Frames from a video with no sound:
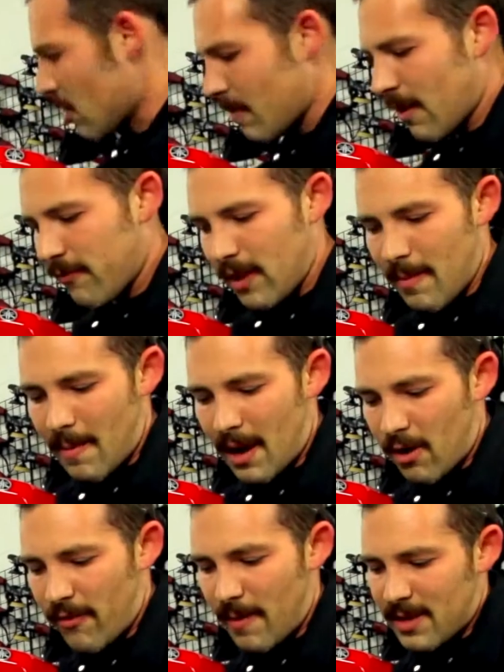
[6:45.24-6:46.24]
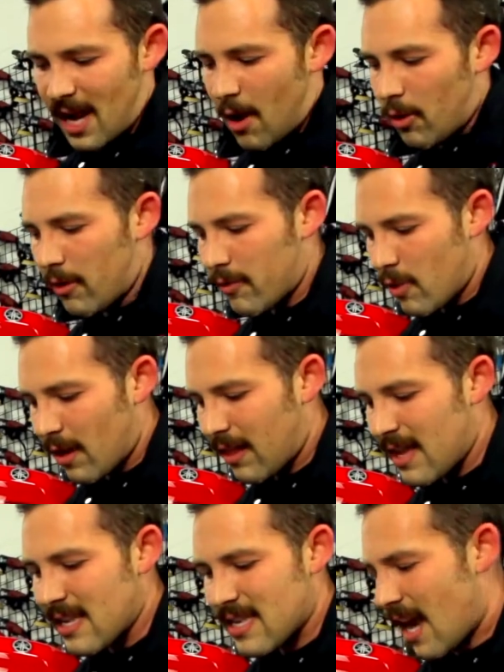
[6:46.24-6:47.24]
So I'm going to flip my microfiber towel over to a
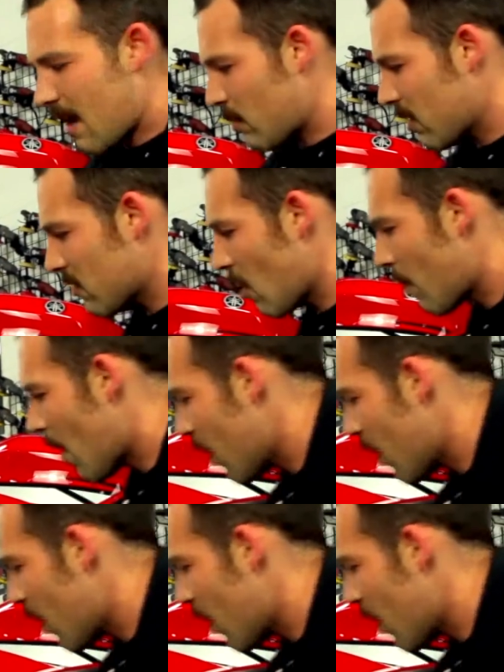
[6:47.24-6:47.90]
clean side where there's no